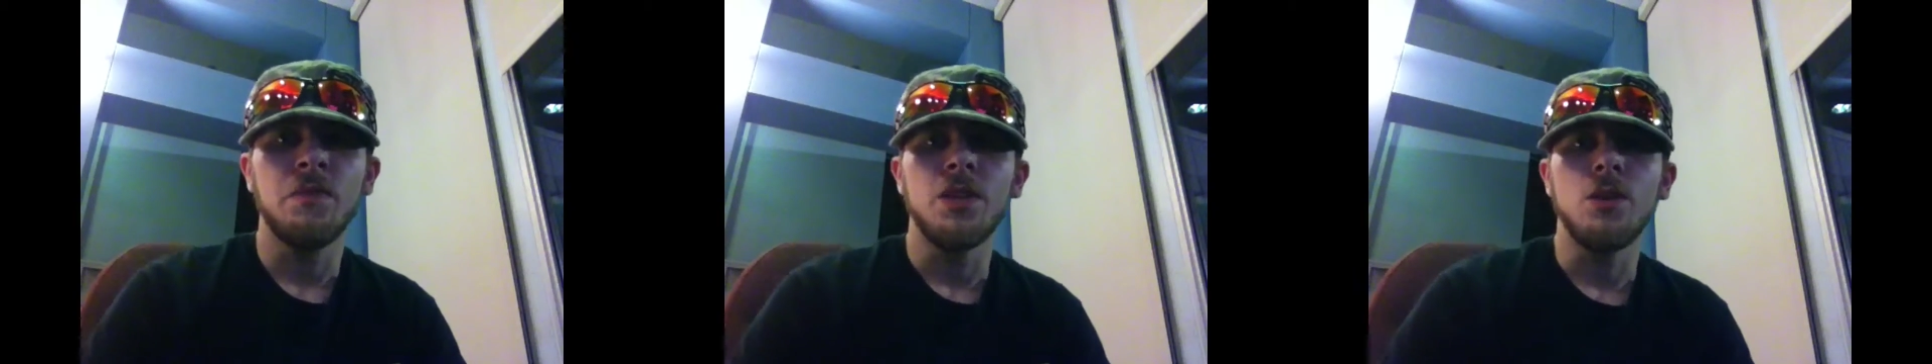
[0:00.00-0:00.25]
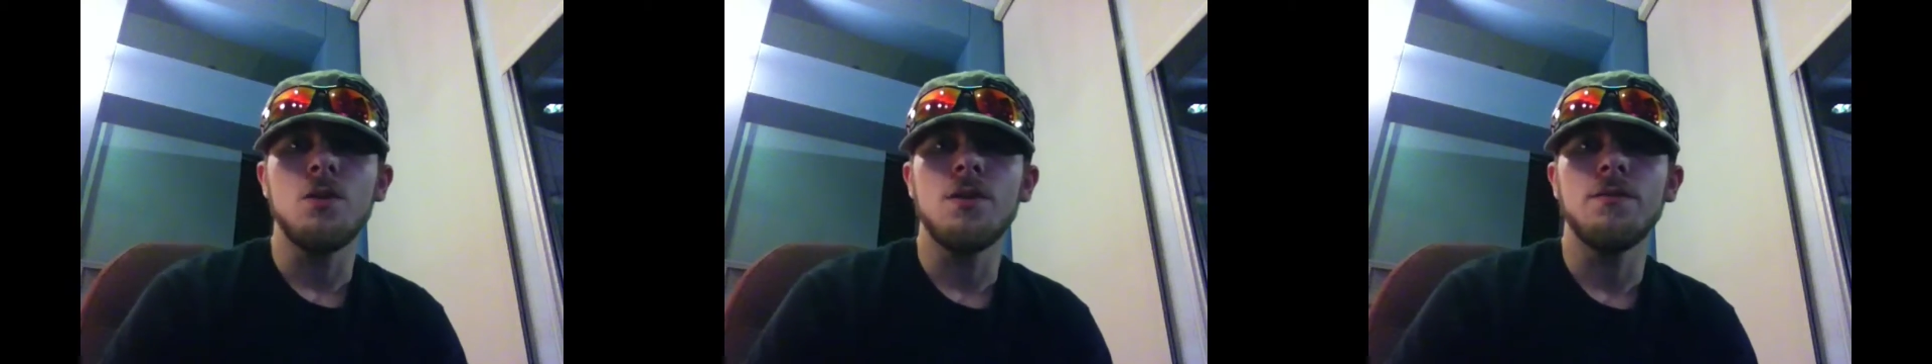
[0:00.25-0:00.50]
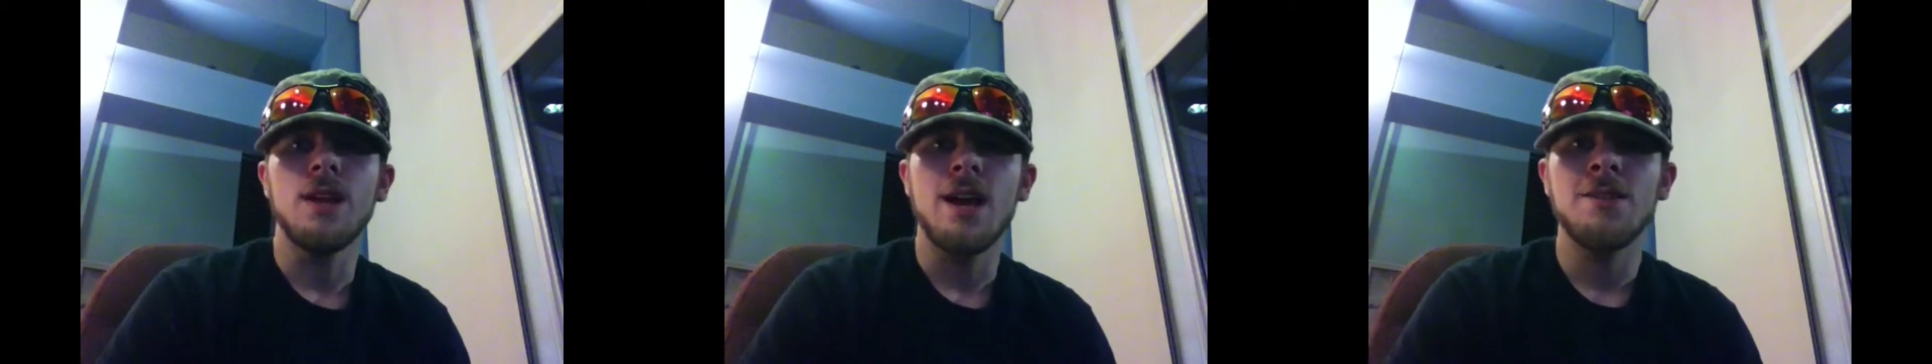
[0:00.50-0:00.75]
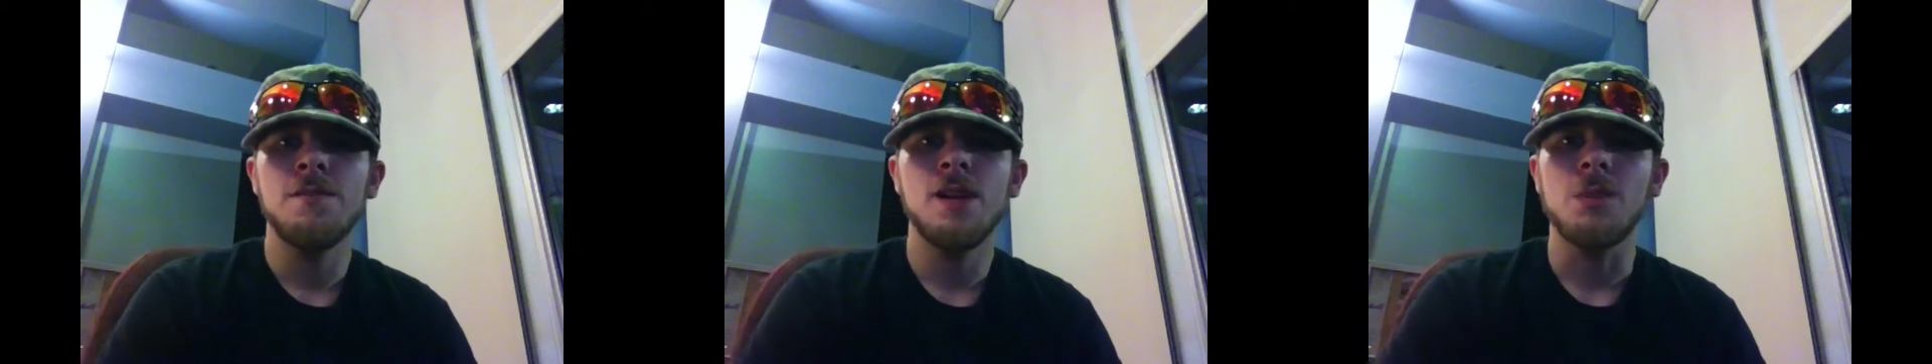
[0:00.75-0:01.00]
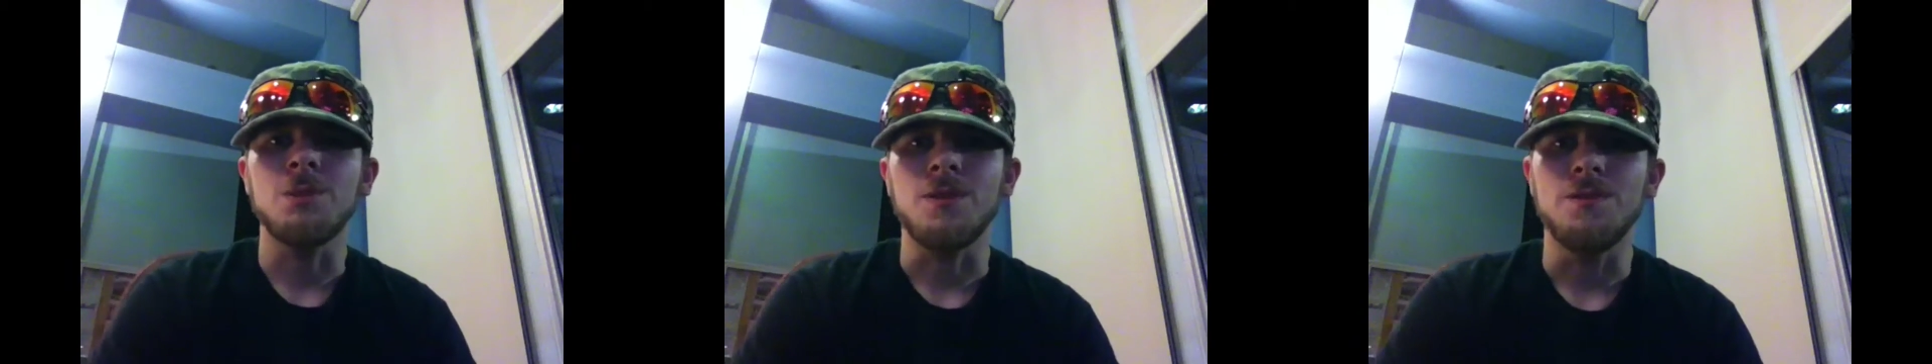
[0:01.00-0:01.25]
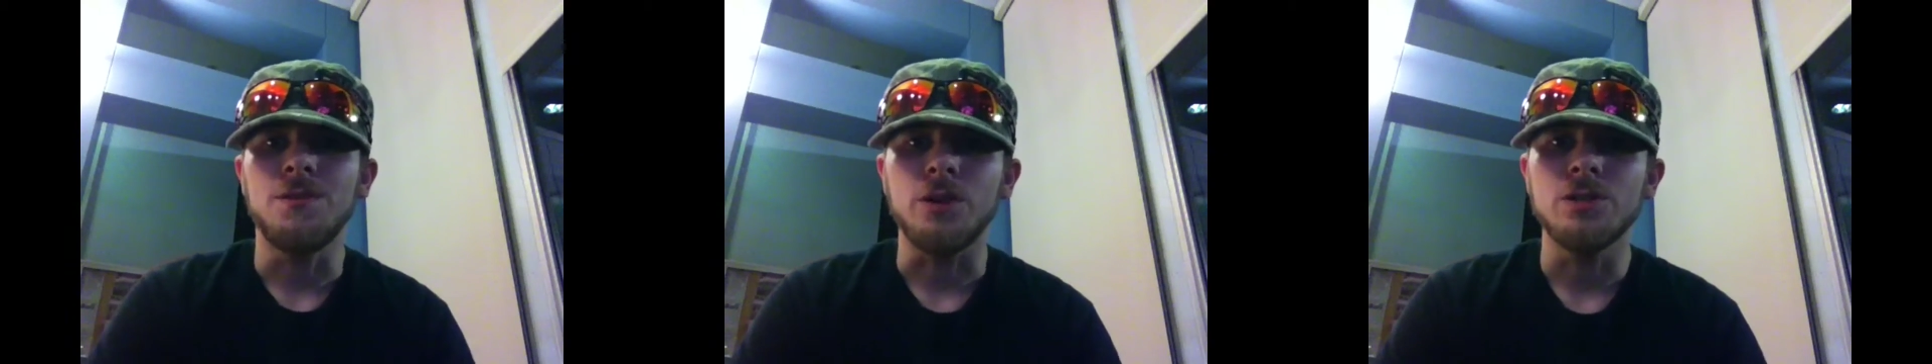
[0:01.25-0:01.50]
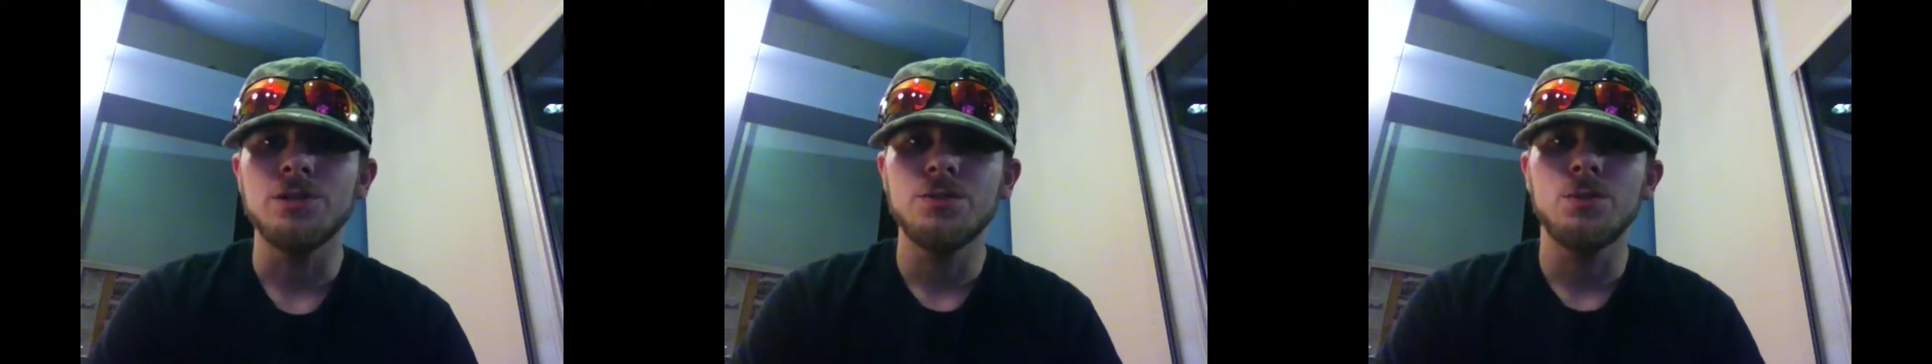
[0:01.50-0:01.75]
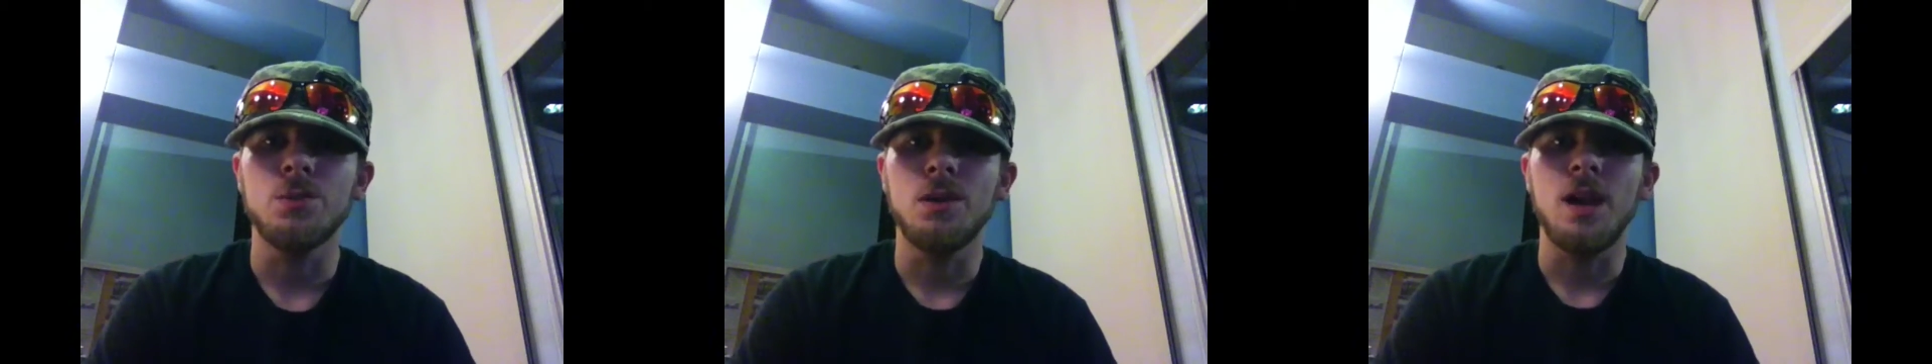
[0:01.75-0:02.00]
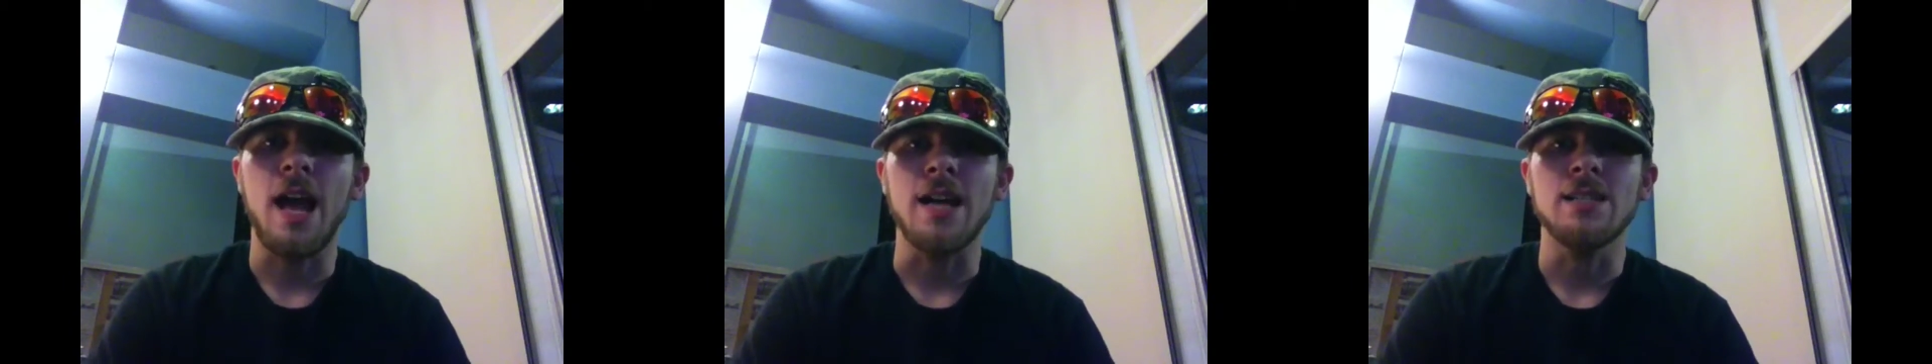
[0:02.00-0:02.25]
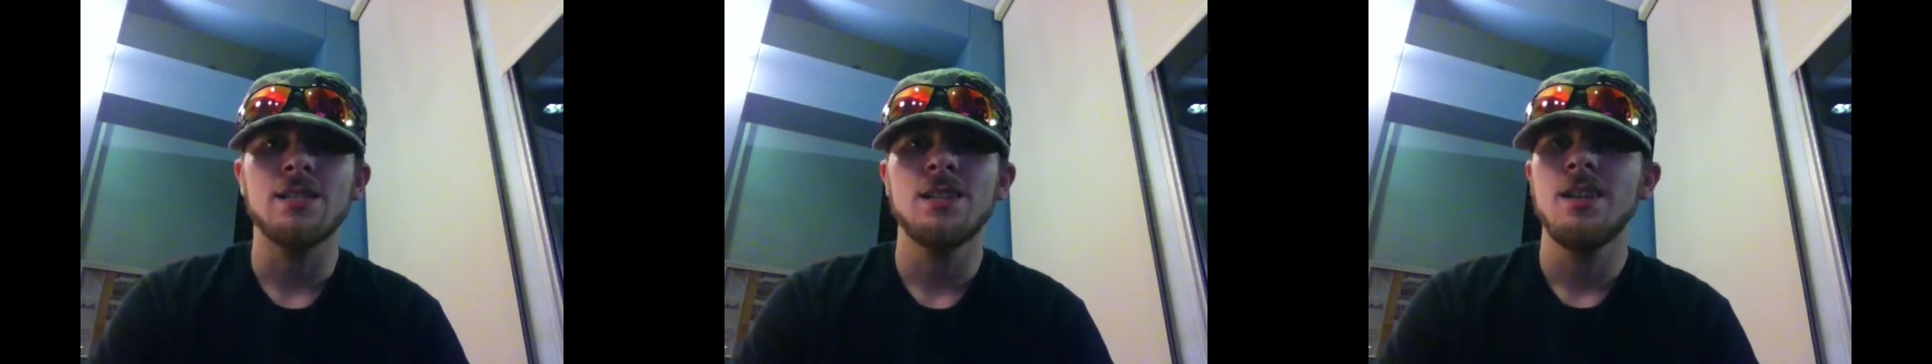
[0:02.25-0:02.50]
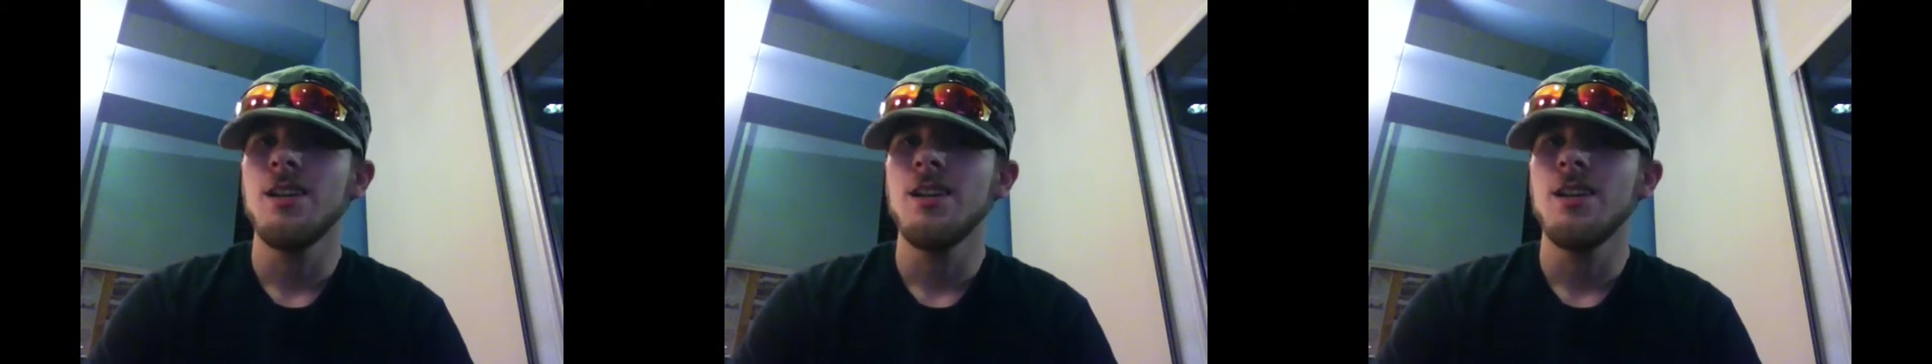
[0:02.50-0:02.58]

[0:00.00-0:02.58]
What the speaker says: you have now developed a versatile class.